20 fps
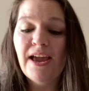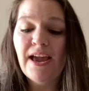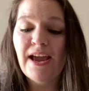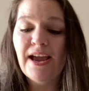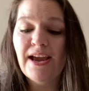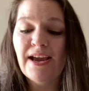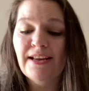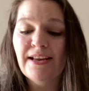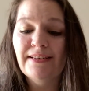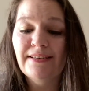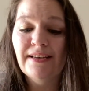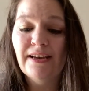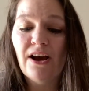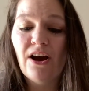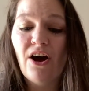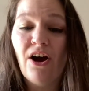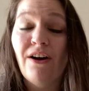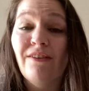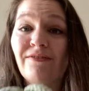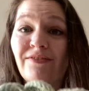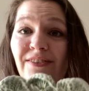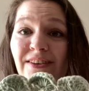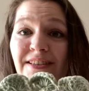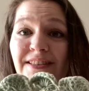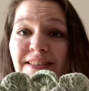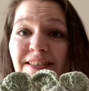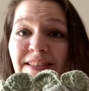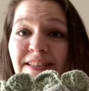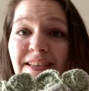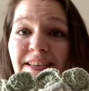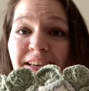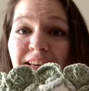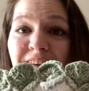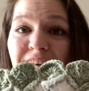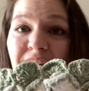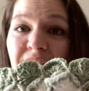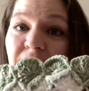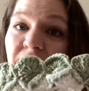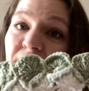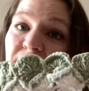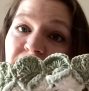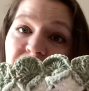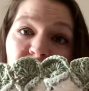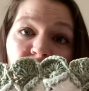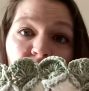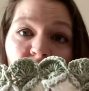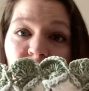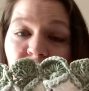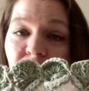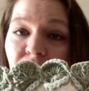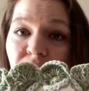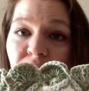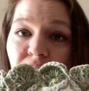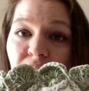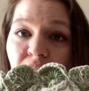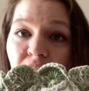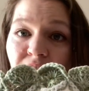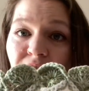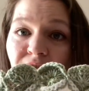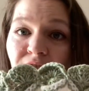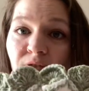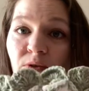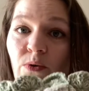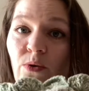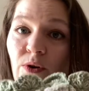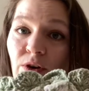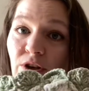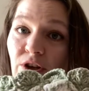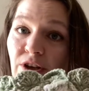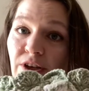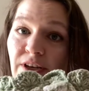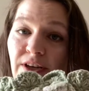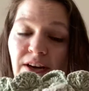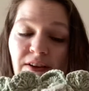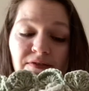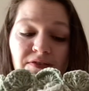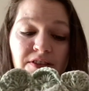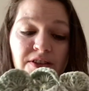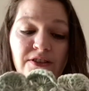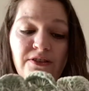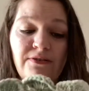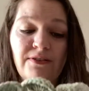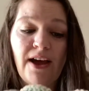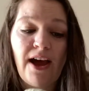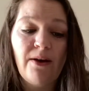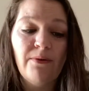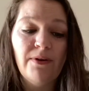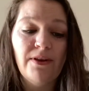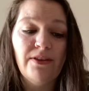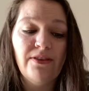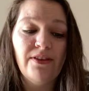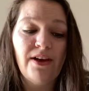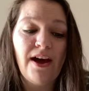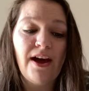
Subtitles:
and obviously it is not cute enough or good enough to do that with.